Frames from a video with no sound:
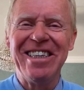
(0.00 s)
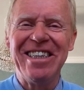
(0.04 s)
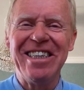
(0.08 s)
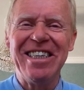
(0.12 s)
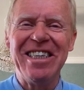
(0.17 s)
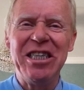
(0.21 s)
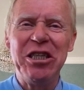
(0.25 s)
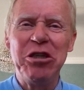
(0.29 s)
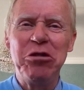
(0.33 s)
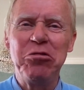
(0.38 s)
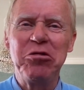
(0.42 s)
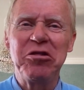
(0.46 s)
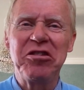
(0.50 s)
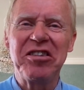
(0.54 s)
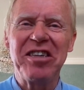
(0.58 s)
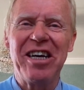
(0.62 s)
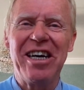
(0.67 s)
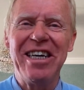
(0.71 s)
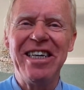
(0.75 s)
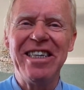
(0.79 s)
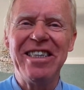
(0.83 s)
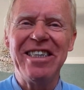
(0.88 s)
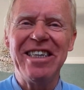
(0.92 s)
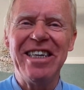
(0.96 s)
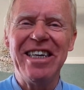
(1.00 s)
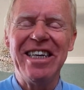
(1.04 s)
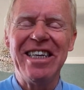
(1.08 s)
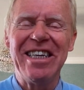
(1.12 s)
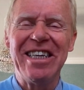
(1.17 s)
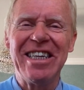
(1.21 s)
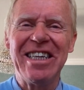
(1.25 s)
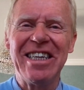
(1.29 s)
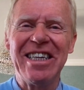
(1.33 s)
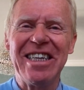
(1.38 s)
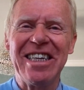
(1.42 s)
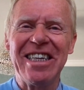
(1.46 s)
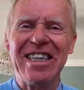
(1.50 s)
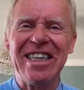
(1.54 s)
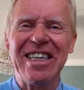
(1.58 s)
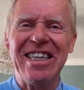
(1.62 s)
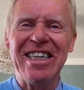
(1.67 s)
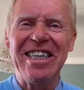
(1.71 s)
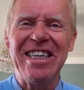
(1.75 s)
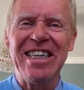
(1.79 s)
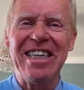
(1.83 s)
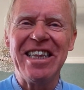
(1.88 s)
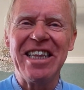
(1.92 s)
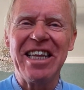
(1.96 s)
news site
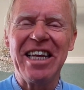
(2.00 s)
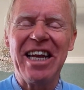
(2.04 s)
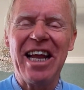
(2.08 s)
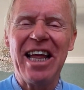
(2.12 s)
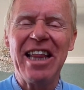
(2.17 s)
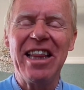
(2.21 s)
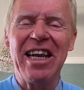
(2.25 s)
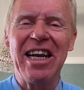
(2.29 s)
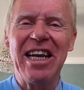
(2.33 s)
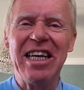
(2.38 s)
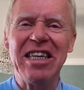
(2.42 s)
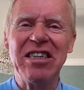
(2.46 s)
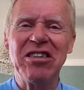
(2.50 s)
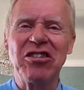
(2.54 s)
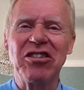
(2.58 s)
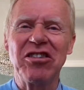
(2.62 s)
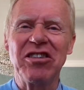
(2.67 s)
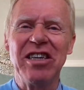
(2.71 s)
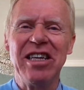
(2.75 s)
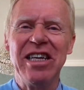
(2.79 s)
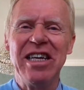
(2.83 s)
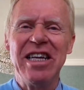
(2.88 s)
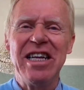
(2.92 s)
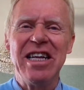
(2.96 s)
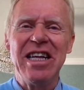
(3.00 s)
in the Netherlands,